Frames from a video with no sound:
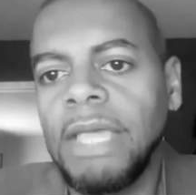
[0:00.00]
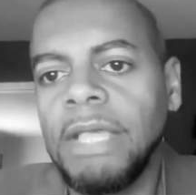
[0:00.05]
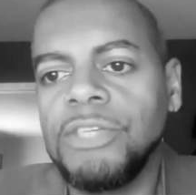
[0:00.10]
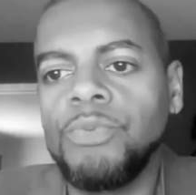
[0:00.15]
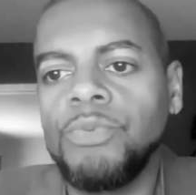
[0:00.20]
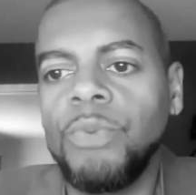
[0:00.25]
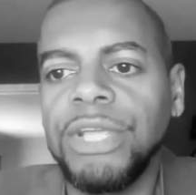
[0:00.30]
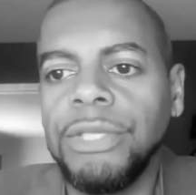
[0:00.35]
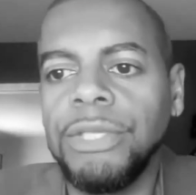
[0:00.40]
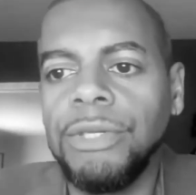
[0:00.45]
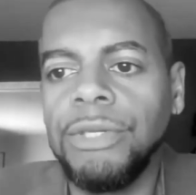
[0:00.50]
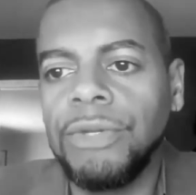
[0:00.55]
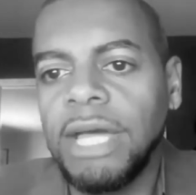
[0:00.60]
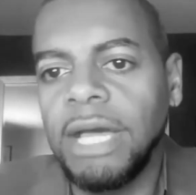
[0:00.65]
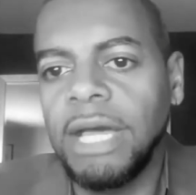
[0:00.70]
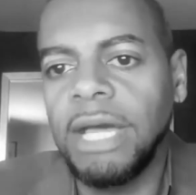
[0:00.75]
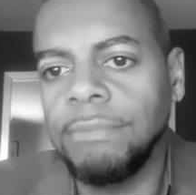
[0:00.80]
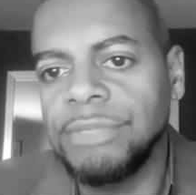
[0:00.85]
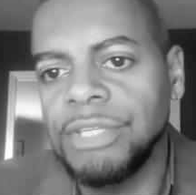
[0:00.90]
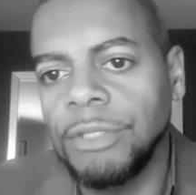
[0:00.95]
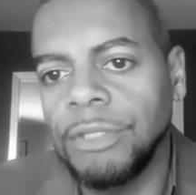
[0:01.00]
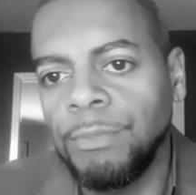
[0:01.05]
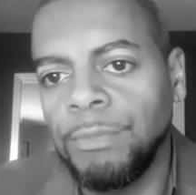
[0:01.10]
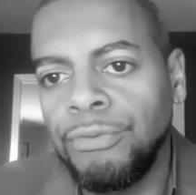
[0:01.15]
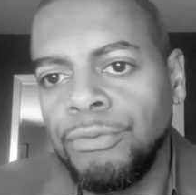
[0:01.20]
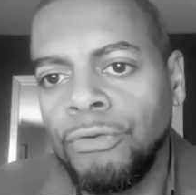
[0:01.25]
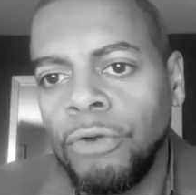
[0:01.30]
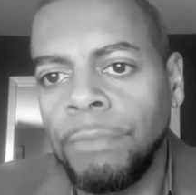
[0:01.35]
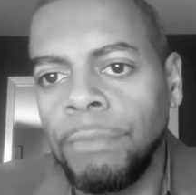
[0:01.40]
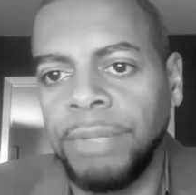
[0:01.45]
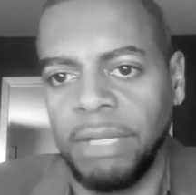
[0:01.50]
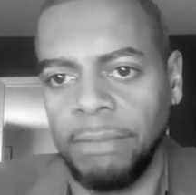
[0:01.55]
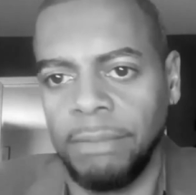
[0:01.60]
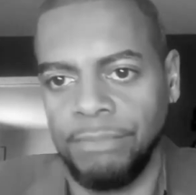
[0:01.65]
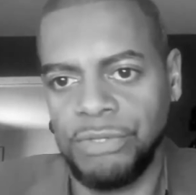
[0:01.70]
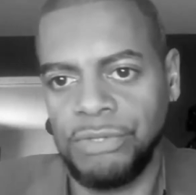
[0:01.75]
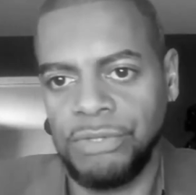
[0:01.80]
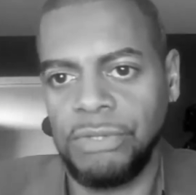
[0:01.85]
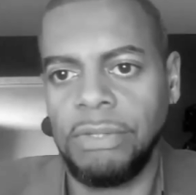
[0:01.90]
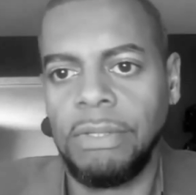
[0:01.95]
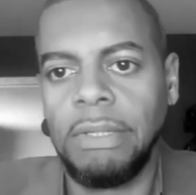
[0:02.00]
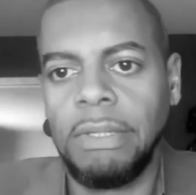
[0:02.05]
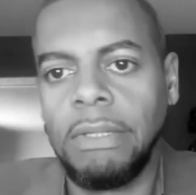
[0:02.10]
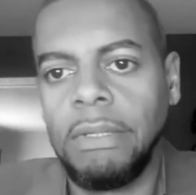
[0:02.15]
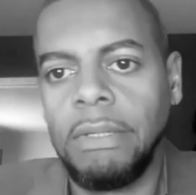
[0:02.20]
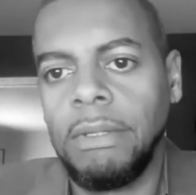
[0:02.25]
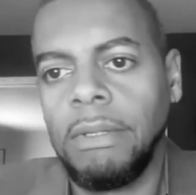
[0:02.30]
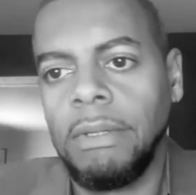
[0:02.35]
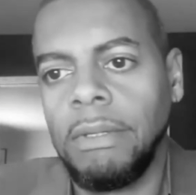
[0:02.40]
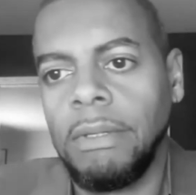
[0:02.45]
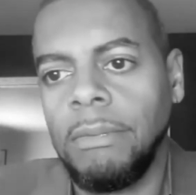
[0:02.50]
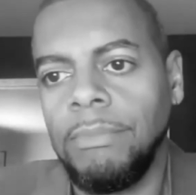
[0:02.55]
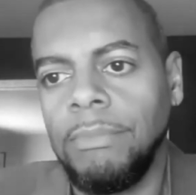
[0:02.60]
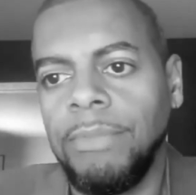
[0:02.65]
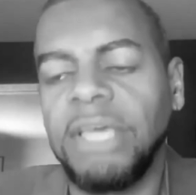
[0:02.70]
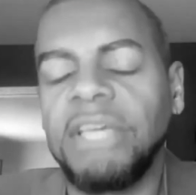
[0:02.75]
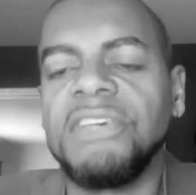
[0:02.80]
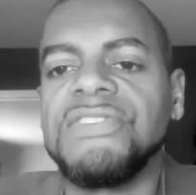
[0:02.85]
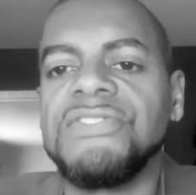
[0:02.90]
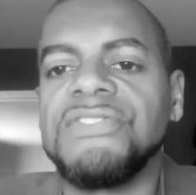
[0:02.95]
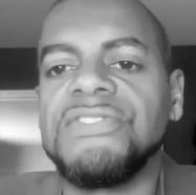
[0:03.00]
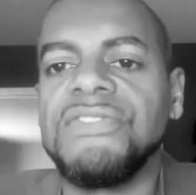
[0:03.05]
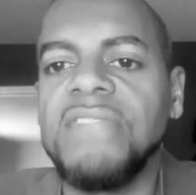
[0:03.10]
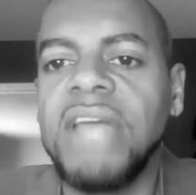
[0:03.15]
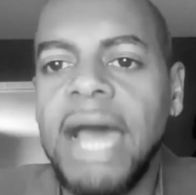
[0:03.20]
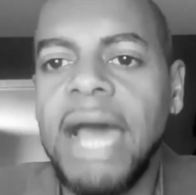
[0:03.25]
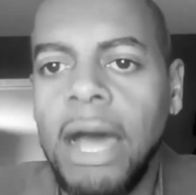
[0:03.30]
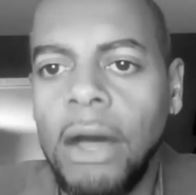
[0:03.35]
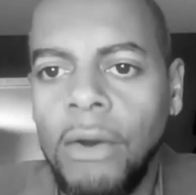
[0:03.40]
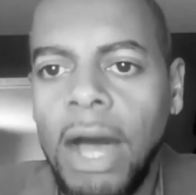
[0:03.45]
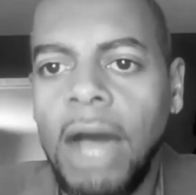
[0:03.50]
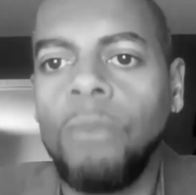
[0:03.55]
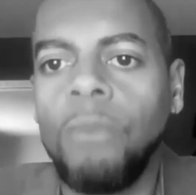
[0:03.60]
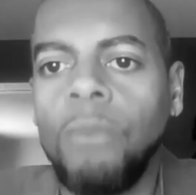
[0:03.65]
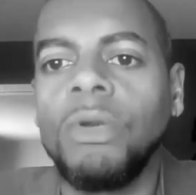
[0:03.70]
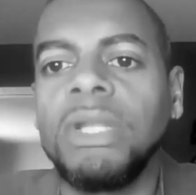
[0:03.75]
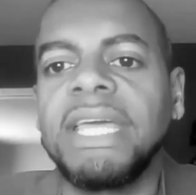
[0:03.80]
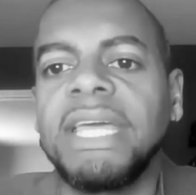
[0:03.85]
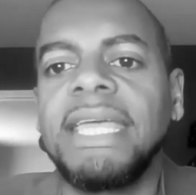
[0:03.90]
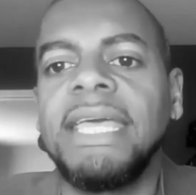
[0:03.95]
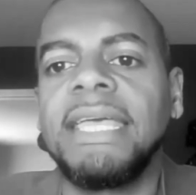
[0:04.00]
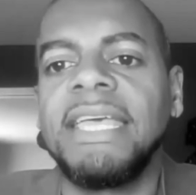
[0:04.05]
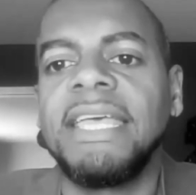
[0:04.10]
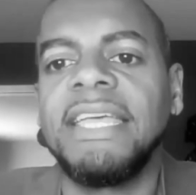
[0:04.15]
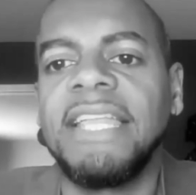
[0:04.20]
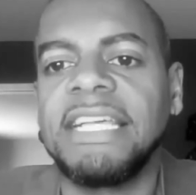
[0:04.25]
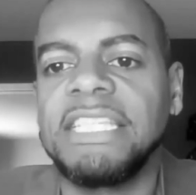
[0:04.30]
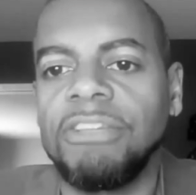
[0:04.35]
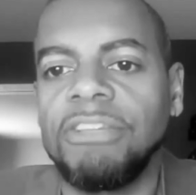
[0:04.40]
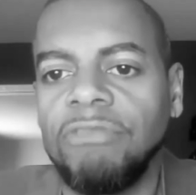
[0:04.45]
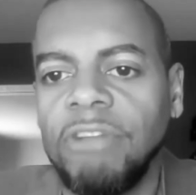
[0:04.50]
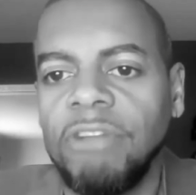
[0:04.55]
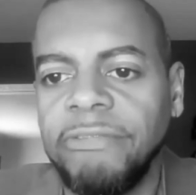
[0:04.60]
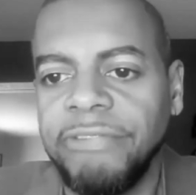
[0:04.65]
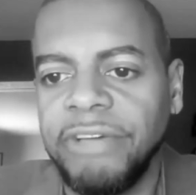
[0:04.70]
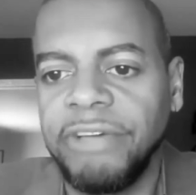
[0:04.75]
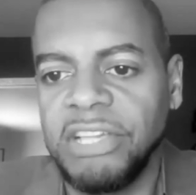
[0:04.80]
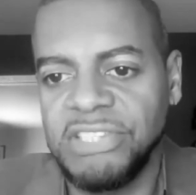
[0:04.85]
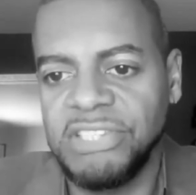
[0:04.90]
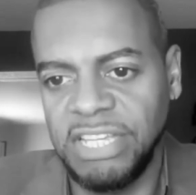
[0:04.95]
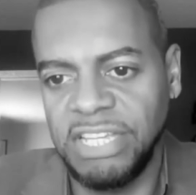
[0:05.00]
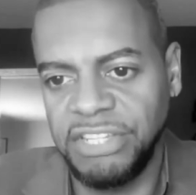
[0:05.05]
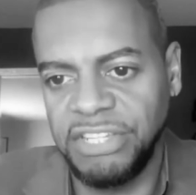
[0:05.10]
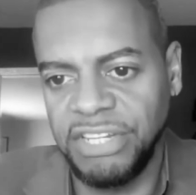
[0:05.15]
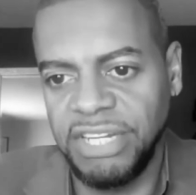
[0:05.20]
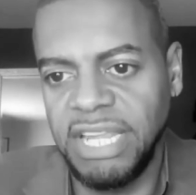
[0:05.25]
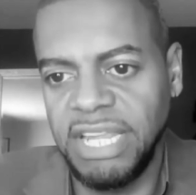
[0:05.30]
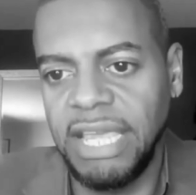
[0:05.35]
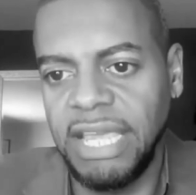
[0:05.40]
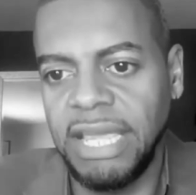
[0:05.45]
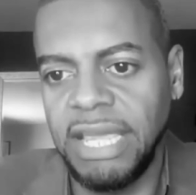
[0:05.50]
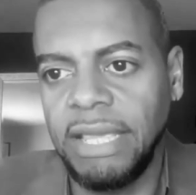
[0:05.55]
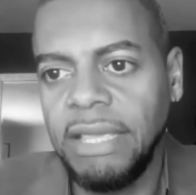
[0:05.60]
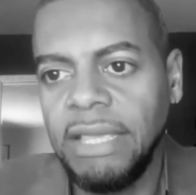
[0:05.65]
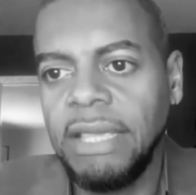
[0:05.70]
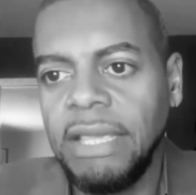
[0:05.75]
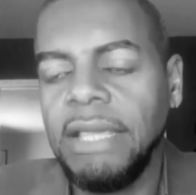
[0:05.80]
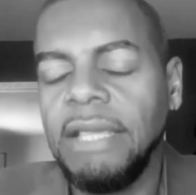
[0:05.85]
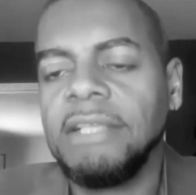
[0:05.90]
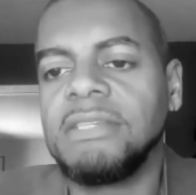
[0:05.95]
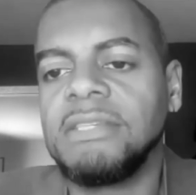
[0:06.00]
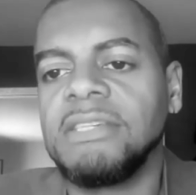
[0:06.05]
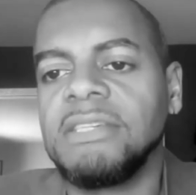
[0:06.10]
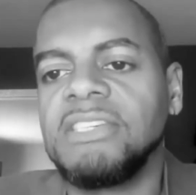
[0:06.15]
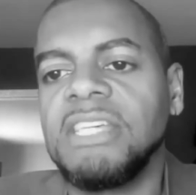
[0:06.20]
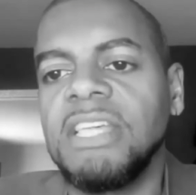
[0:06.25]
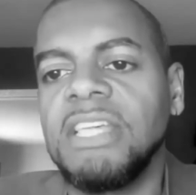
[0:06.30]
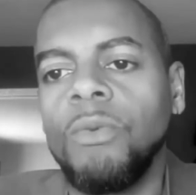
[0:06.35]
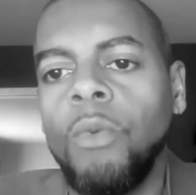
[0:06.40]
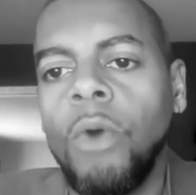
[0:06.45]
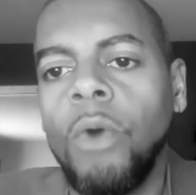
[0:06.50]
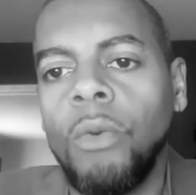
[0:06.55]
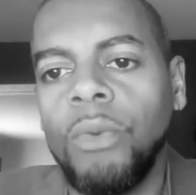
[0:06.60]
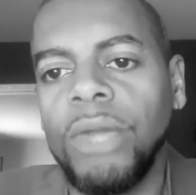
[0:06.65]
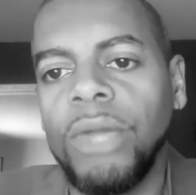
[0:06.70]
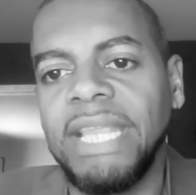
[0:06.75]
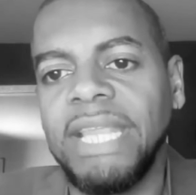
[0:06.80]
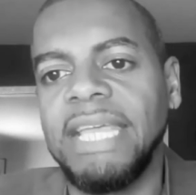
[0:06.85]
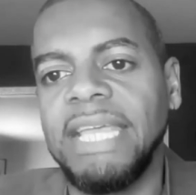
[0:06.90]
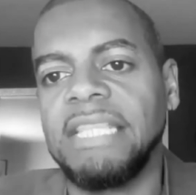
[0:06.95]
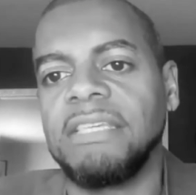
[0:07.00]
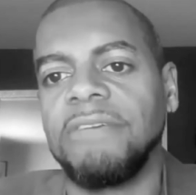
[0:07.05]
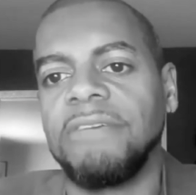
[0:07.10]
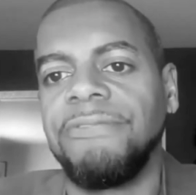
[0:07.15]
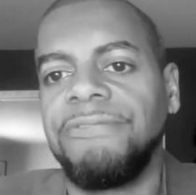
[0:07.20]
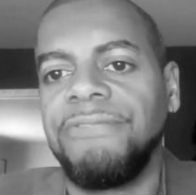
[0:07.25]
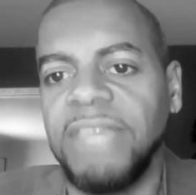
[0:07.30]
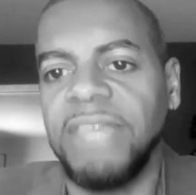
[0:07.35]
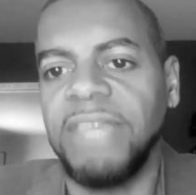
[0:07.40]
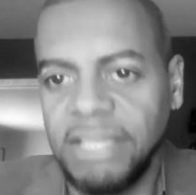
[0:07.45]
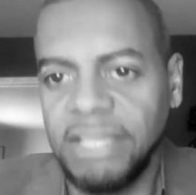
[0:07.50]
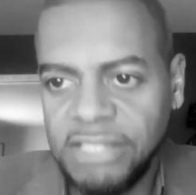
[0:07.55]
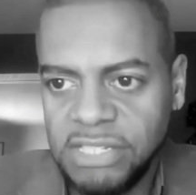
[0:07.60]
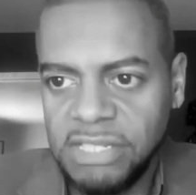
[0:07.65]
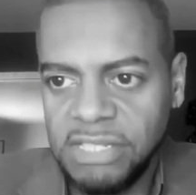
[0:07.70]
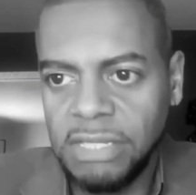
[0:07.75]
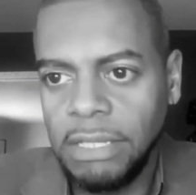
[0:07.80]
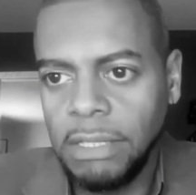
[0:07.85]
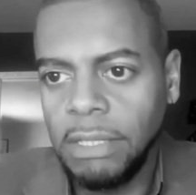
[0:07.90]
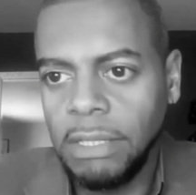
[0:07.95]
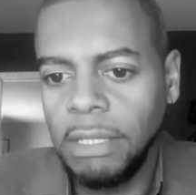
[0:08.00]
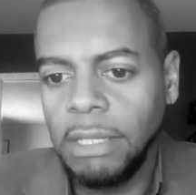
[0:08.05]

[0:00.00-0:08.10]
is when you come to the problems, because now I want to kick in as a reverse engineer to see what we need to fix.